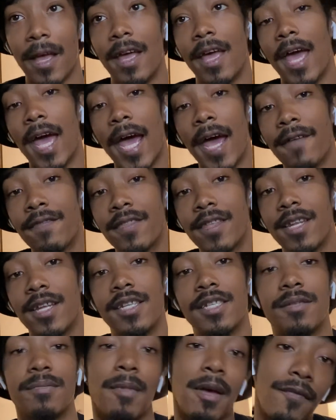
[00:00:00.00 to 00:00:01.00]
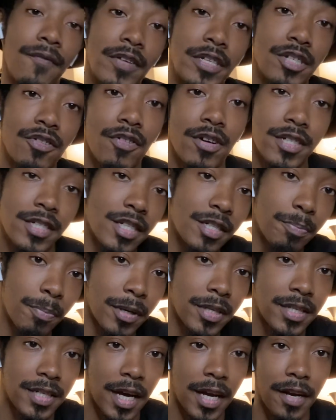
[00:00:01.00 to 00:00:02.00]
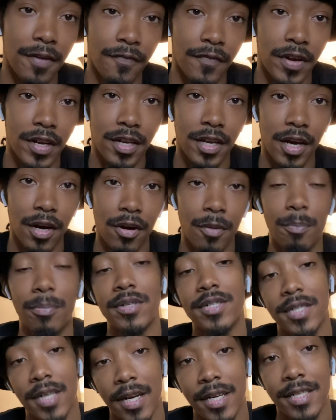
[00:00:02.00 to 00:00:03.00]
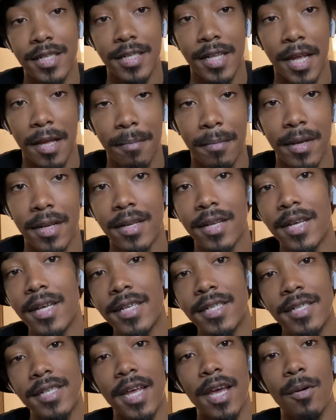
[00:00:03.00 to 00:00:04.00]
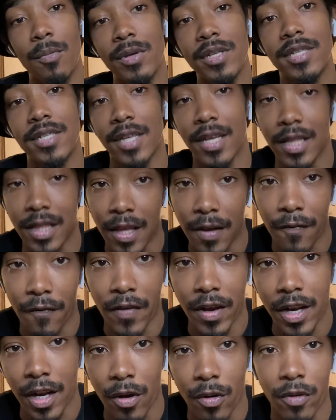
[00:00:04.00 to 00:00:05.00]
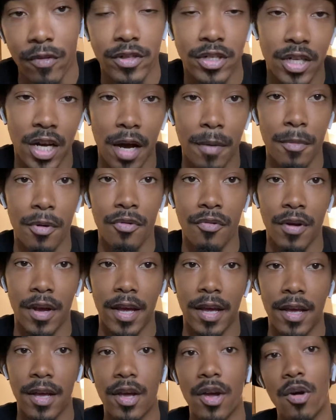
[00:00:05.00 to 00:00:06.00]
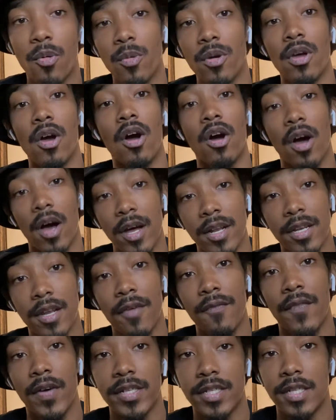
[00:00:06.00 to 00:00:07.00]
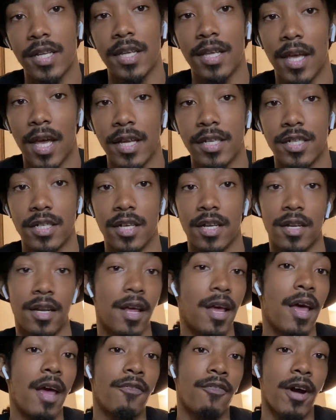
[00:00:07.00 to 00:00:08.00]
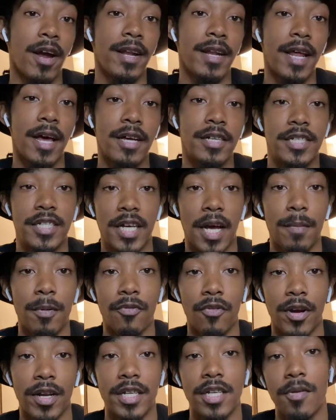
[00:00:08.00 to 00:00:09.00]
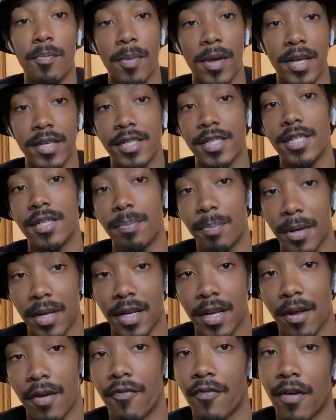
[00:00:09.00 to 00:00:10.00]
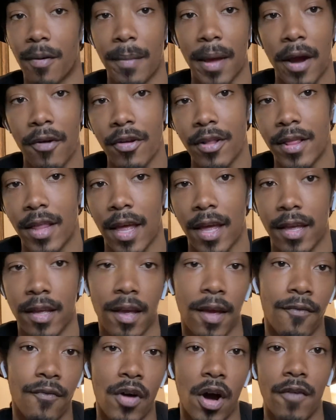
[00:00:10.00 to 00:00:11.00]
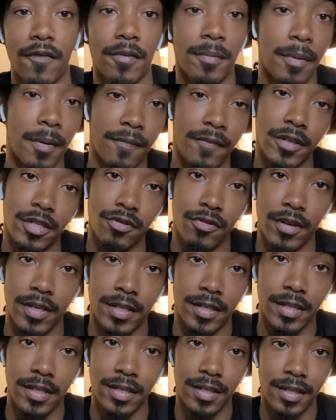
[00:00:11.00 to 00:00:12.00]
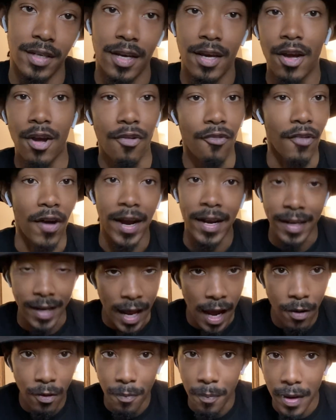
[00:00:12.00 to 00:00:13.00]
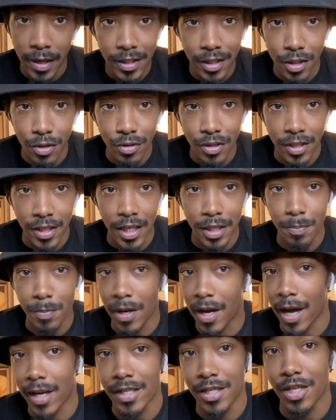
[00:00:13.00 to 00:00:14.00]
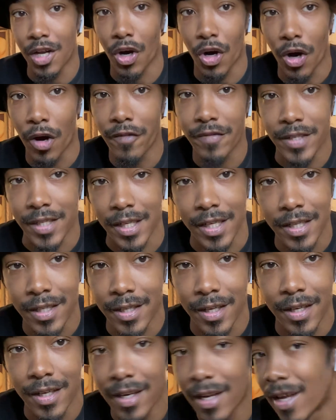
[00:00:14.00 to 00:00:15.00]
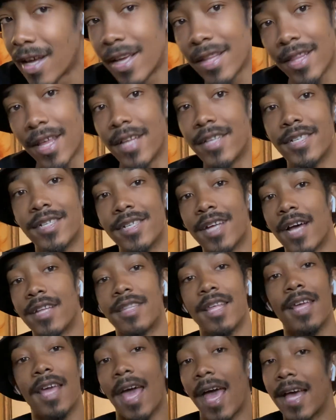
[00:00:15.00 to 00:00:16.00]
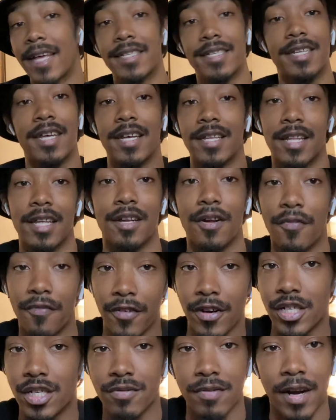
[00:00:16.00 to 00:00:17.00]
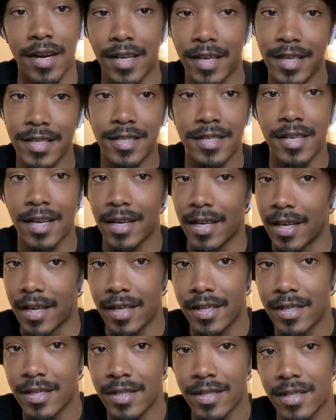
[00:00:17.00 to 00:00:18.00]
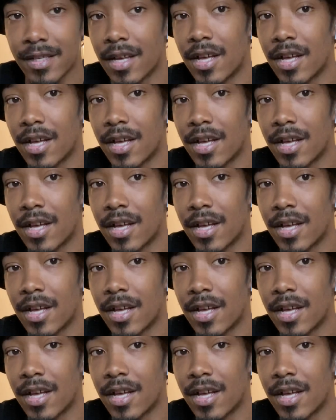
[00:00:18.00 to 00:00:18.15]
After this, Memphis Grizzlies puts out a video, puts out a statement saying, we seen the video of Ja Morant. We are under investigation. Right now, Ja Morant is being suspended from everything involving Memphis Grizzlies. Right now, it makes no sense because of the off season. They just got their ass kicked in the first round against the Lakers.